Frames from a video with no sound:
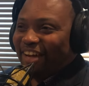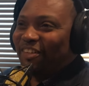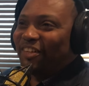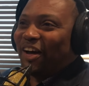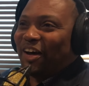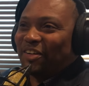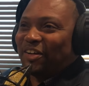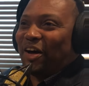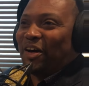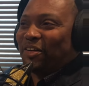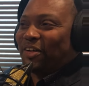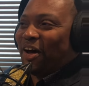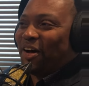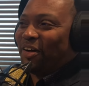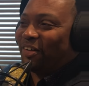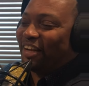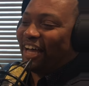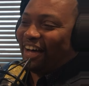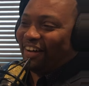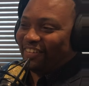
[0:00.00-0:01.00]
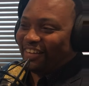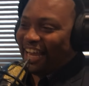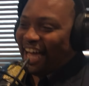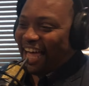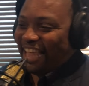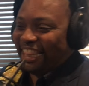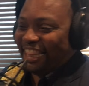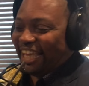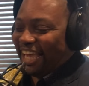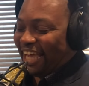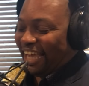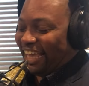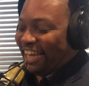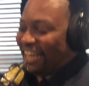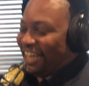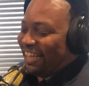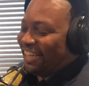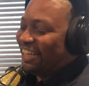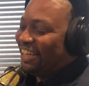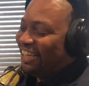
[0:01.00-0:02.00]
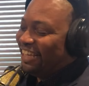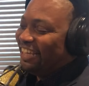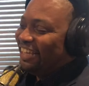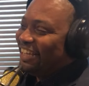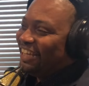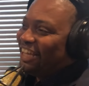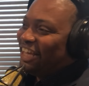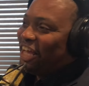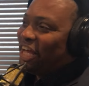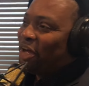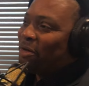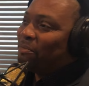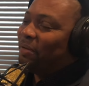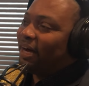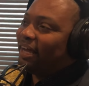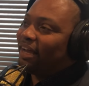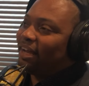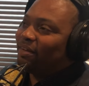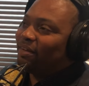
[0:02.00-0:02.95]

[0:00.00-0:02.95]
No, not that. But,